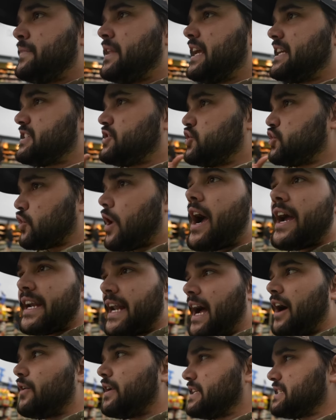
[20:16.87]
It's dried
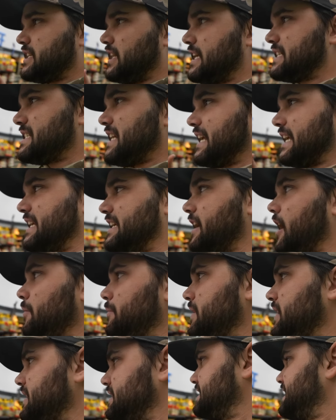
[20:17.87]
out. It's less like
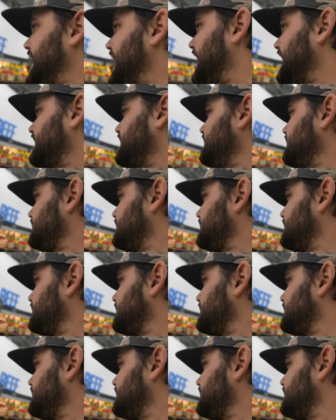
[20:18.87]
gummy and tacky.